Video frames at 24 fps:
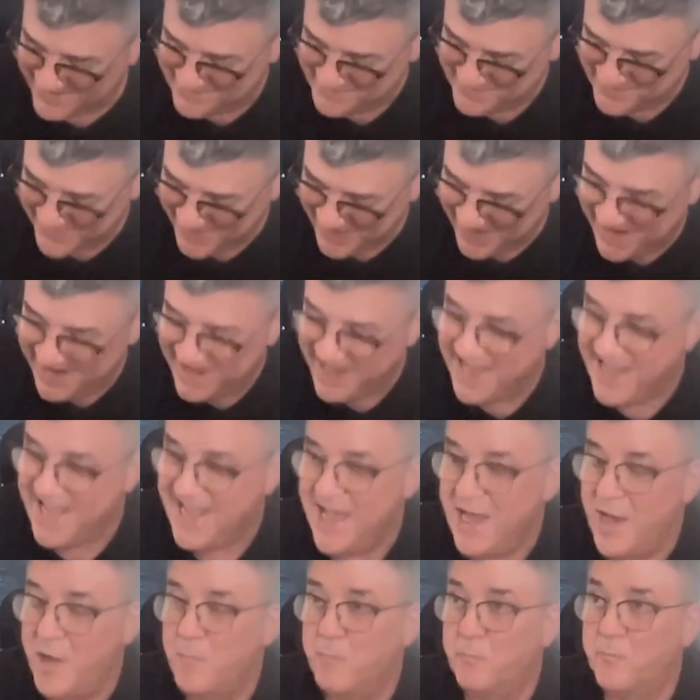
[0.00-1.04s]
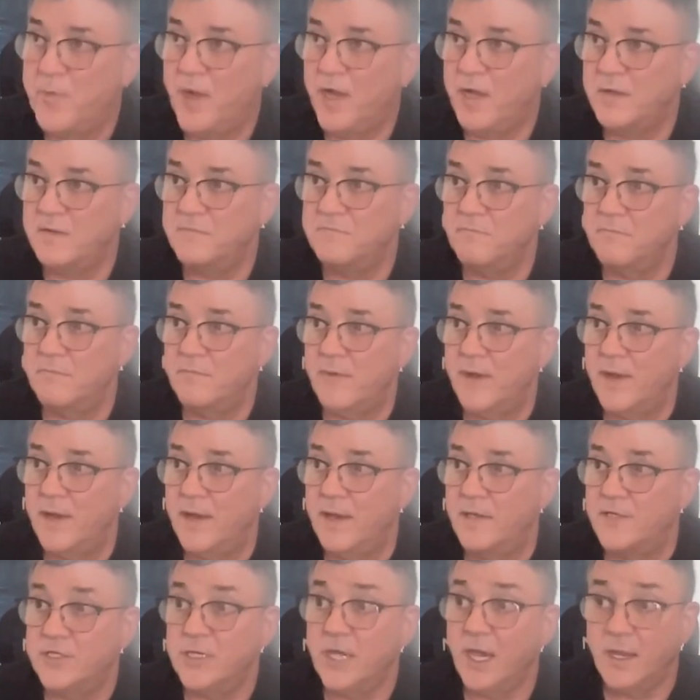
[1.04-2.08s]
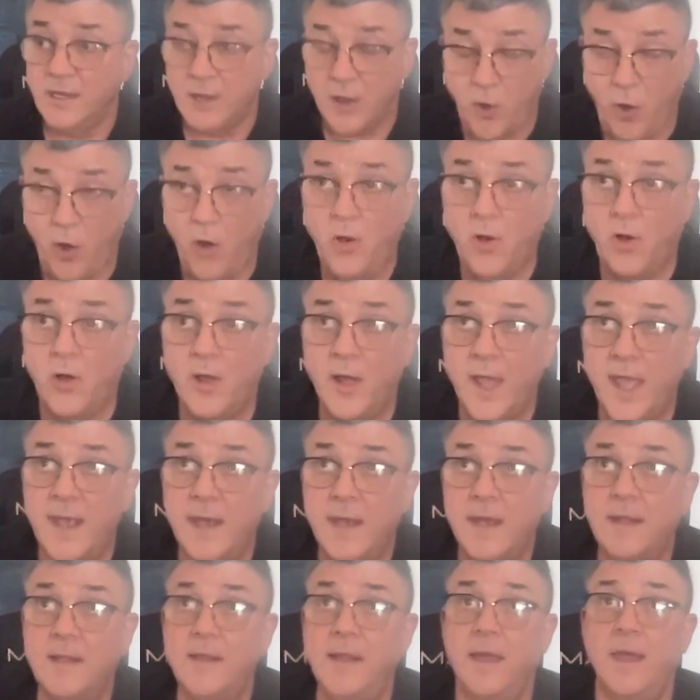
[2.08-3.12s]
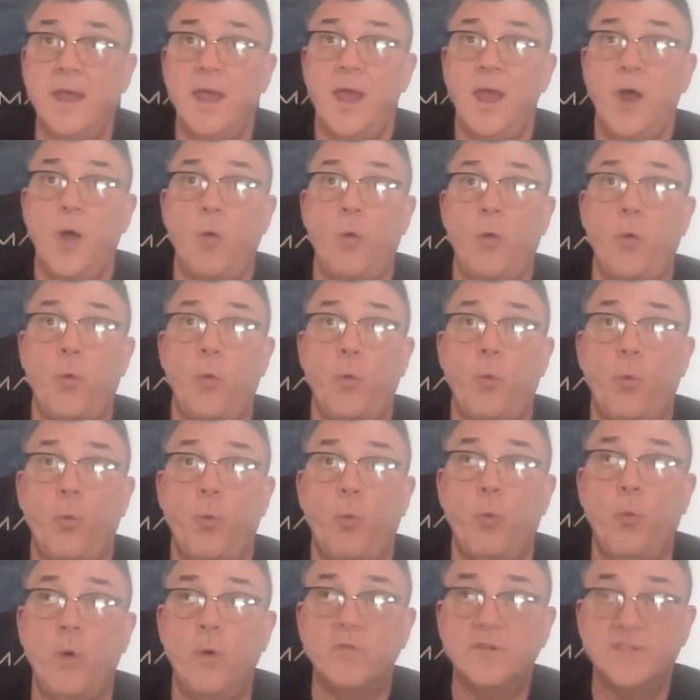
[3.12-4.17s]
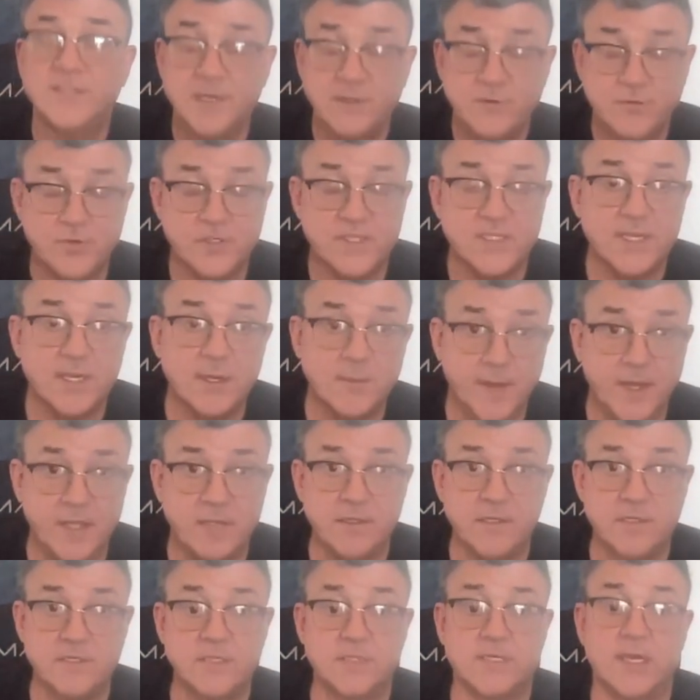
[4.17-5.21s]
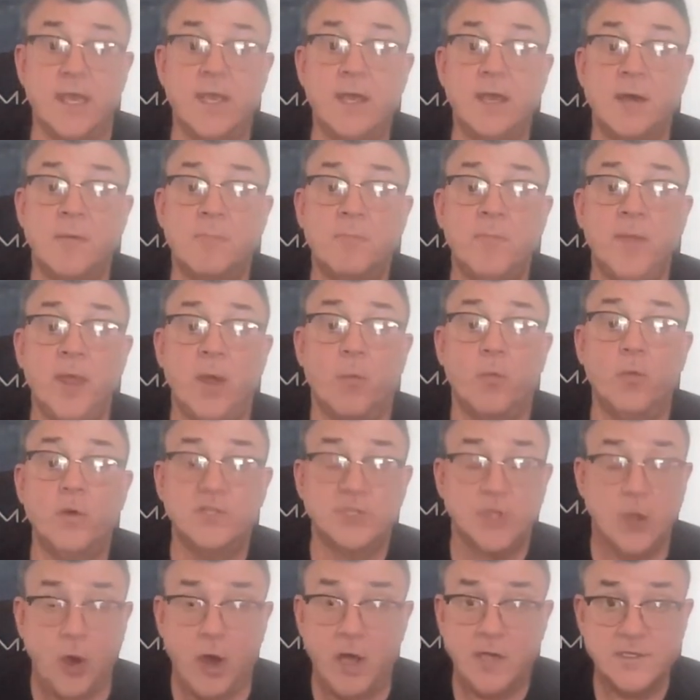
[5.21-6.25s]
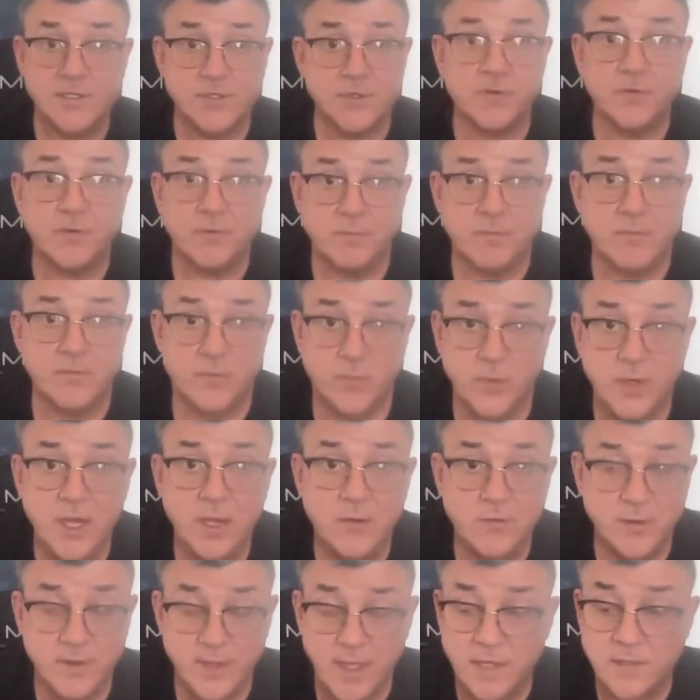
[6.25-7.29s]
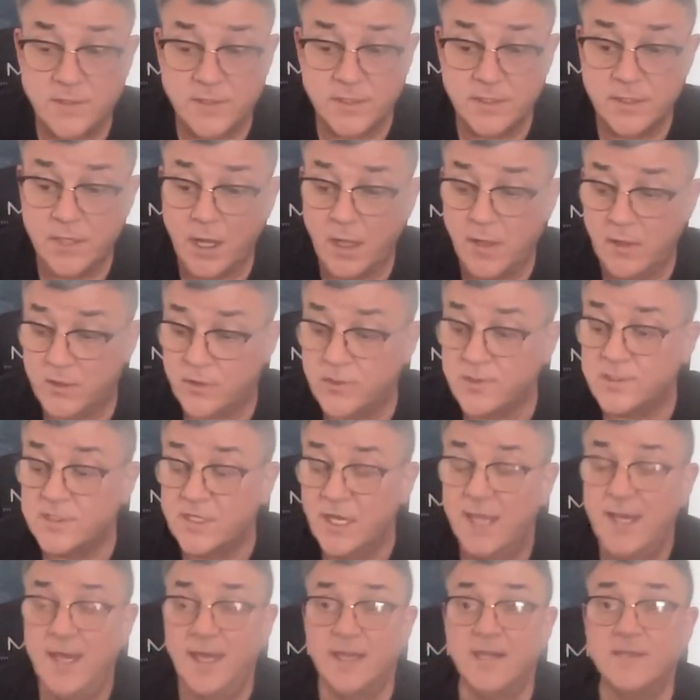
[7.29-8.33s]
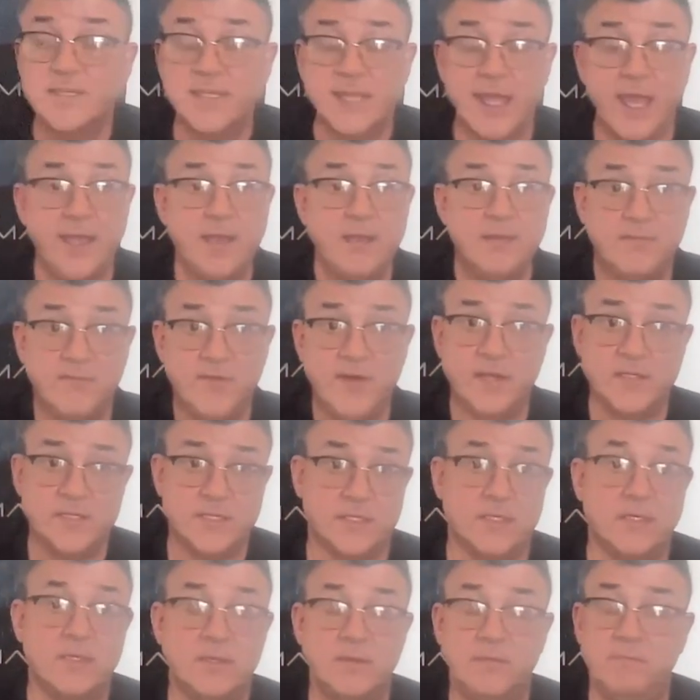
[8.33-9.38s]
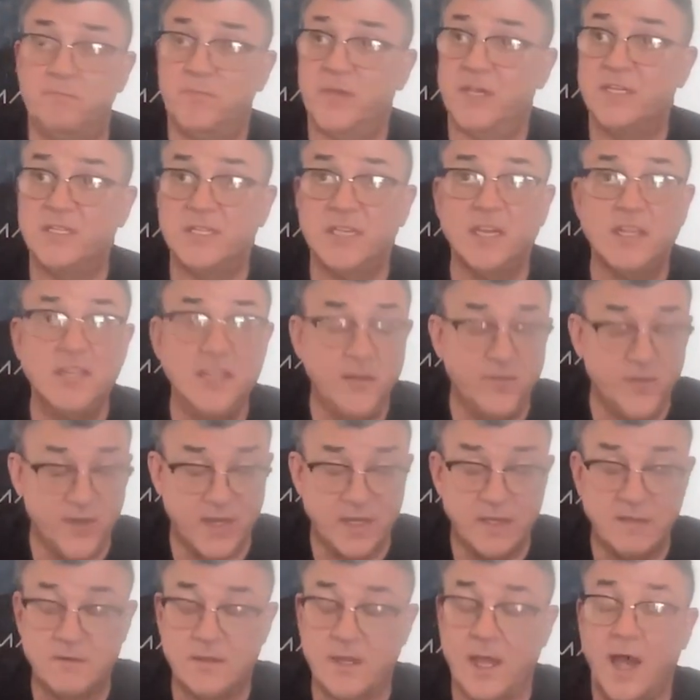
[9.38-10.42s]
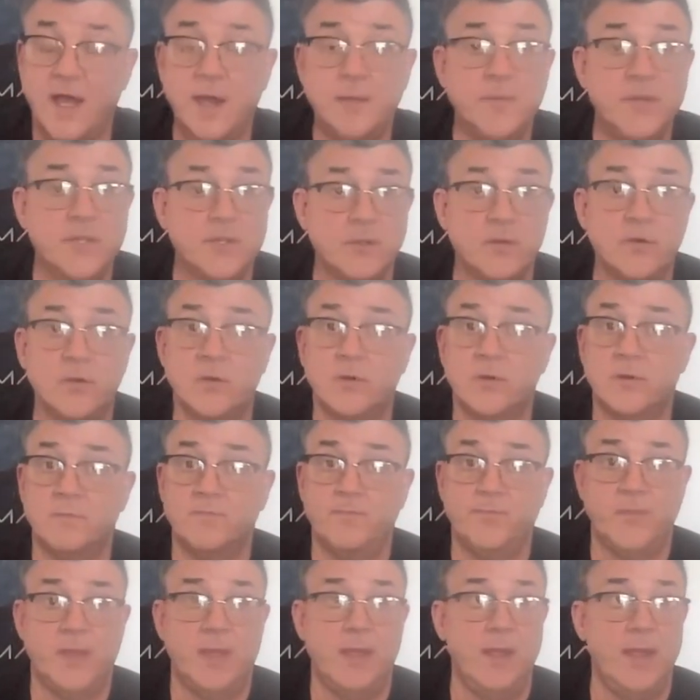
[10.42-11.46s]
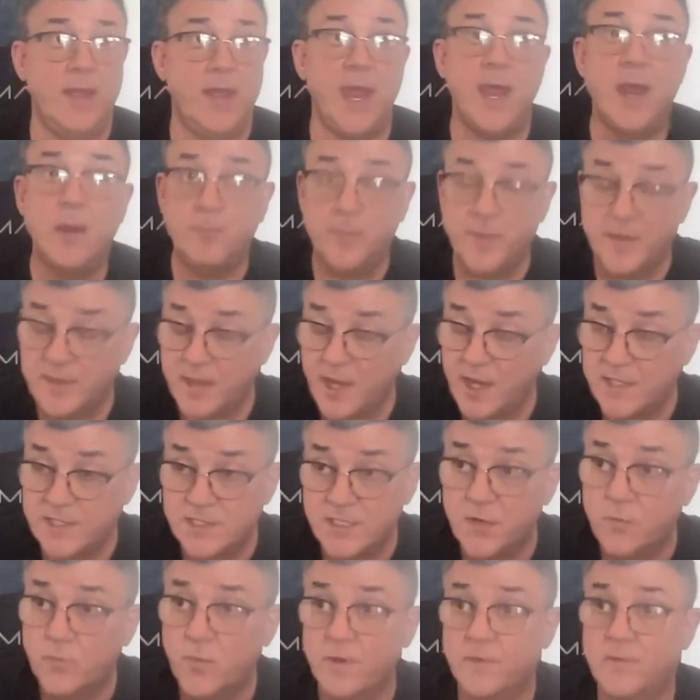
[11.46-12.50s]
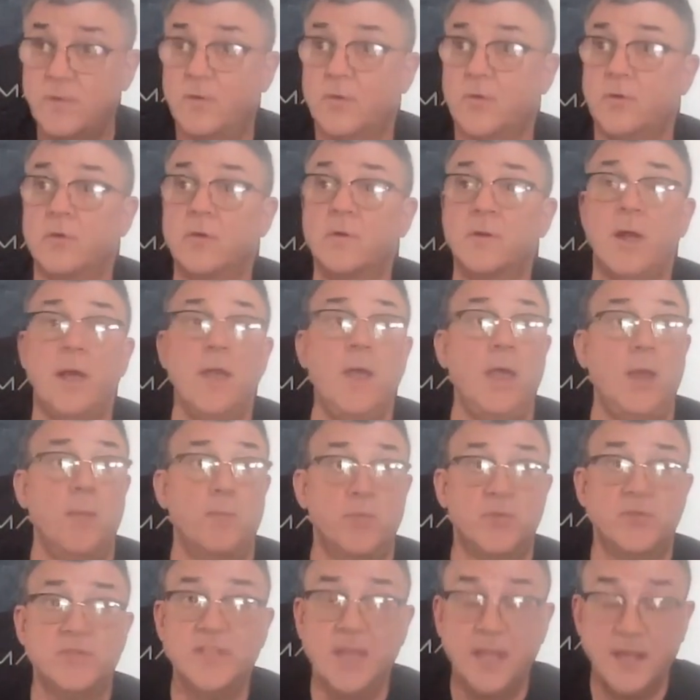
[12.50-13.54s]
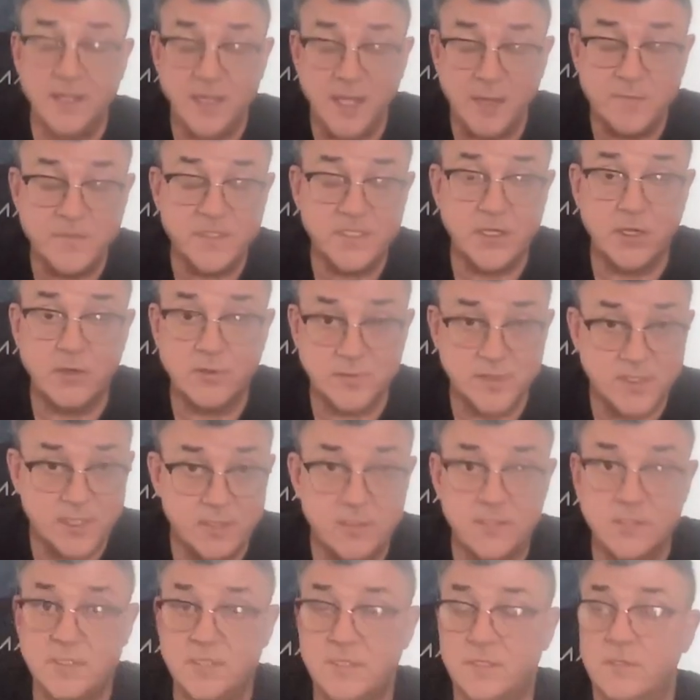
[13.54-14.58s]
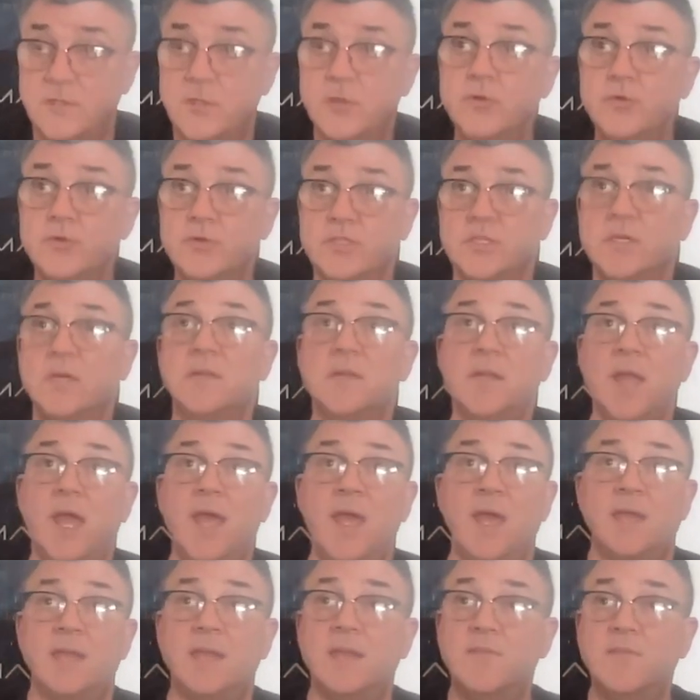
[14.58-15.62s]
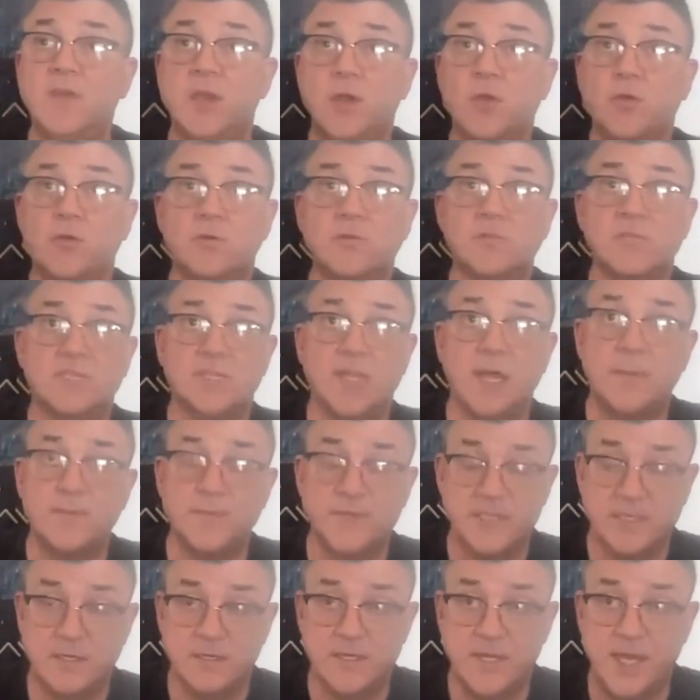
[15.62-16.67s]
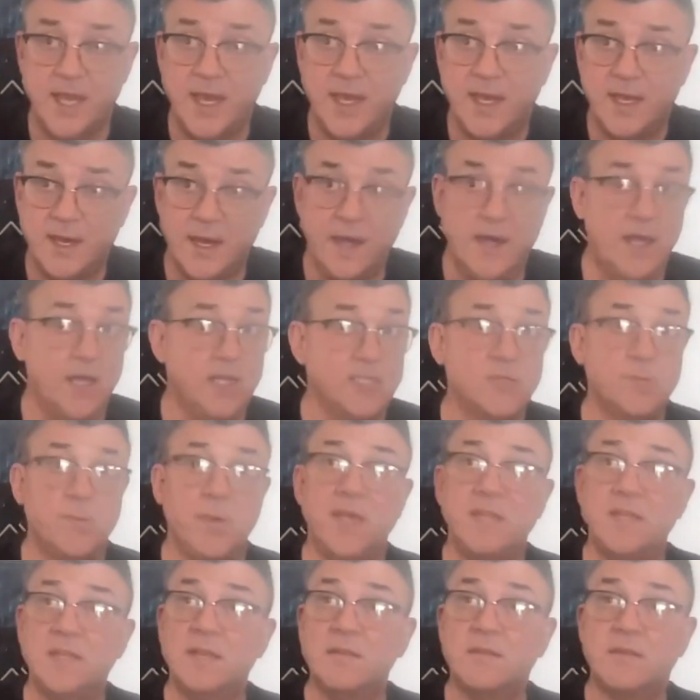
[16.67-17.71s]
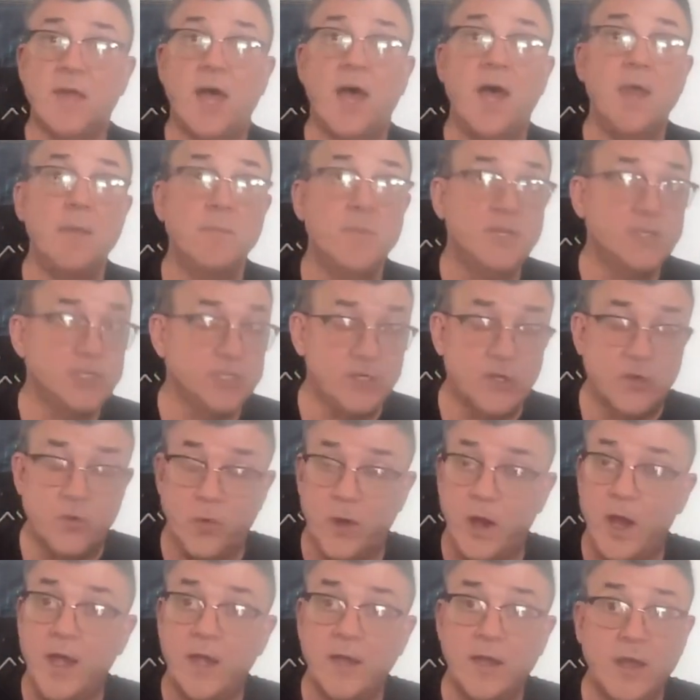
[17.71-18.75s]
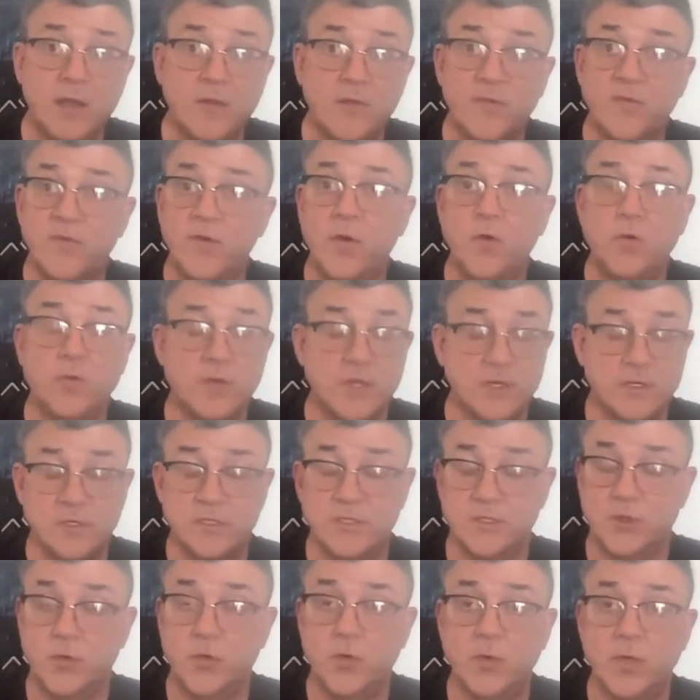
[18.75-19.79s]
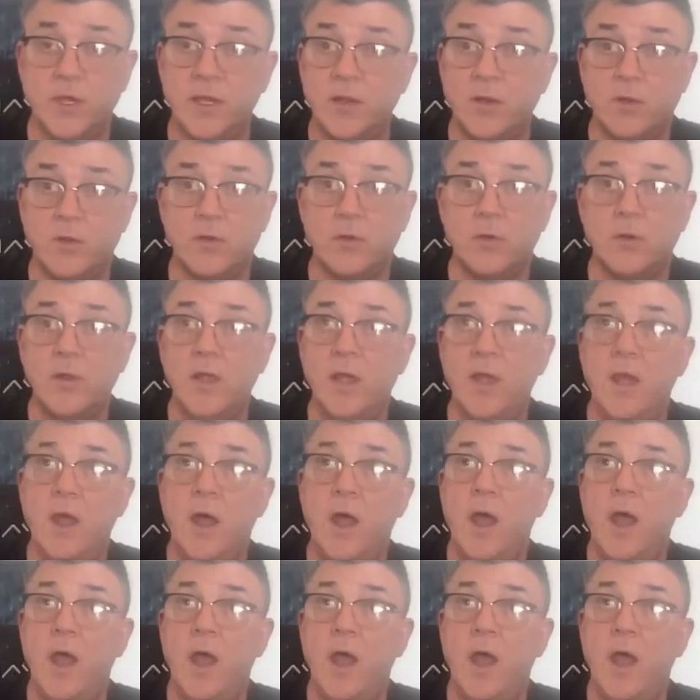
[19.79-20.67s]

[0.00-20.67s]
Um, but she got a call, and what was interesting about this scam, which cost her three hundred thousand dollars, is they invested significant time into her, empathizing with her, presenting themselves as a solution, giving her steps to take, spending time as she cried on the phone, consoling her.